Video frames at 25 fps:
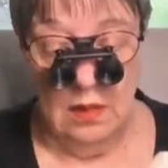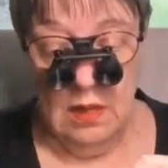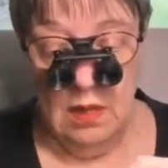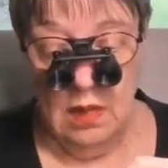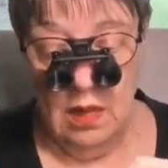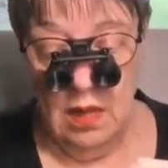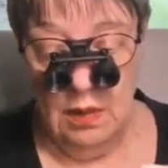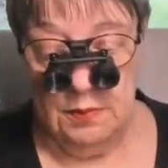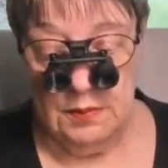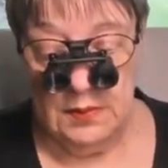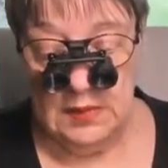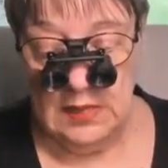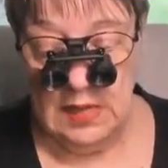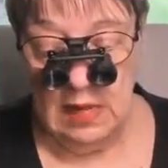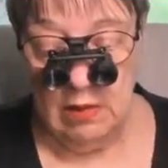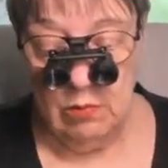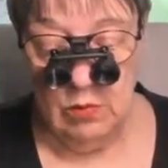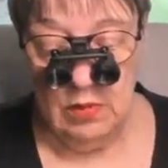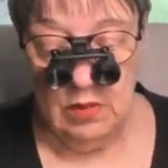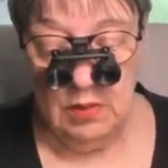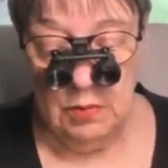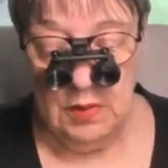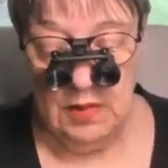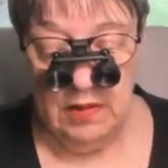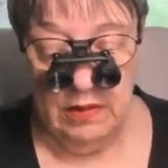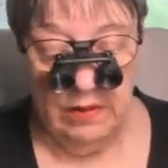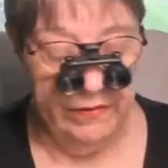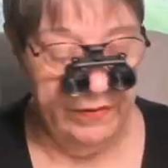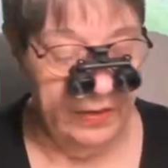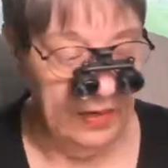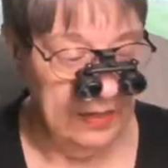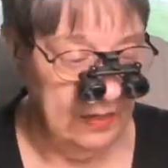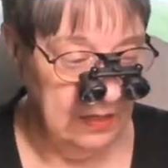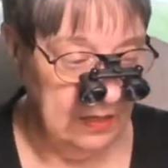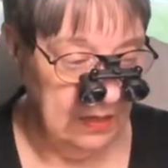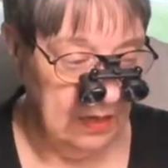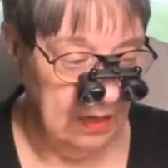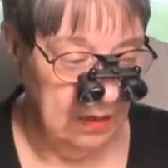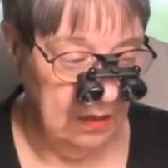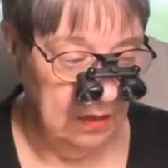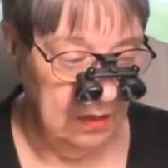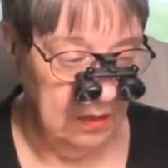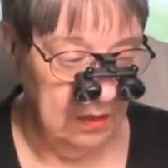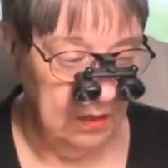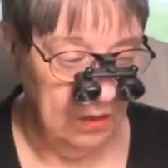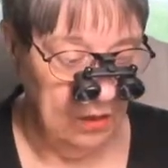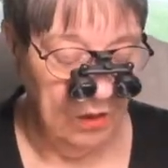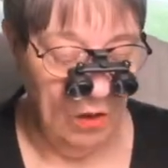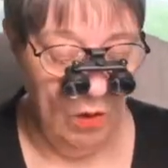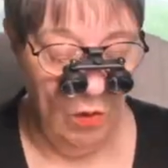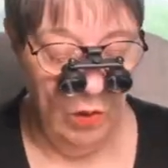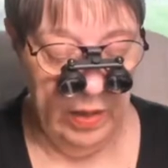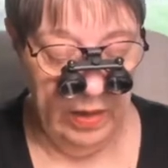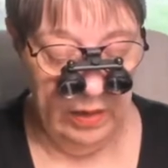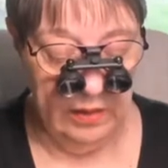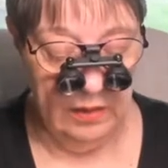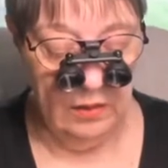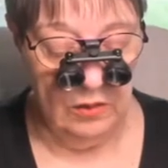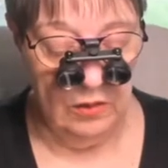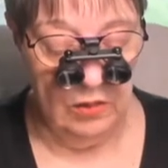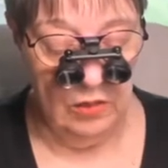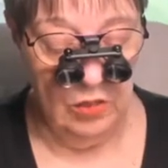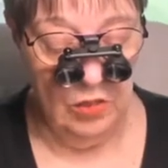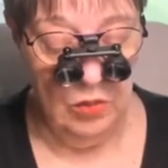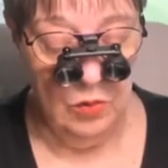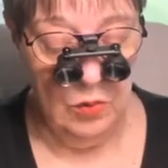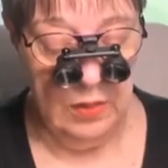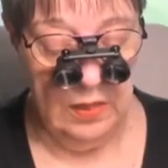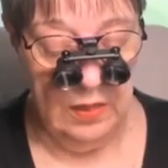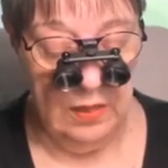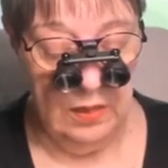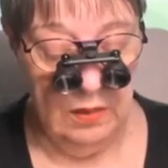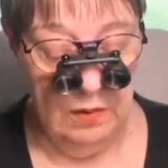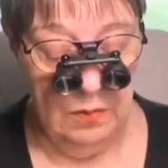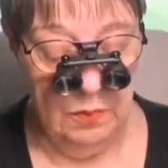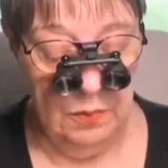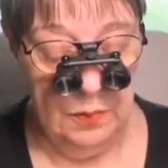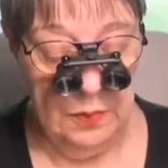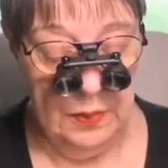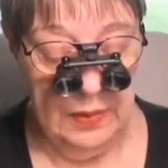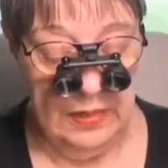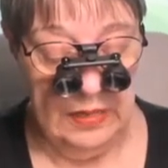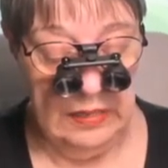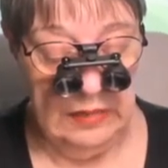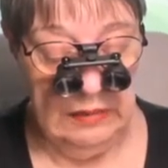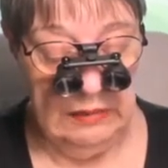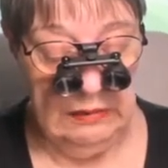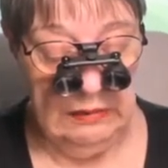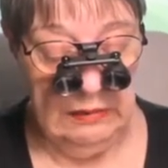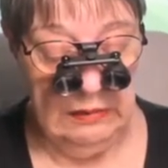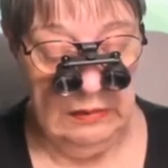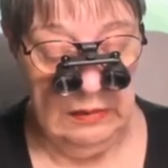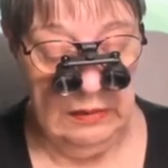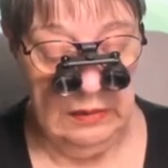upset with me if I said to go ahead and do it, but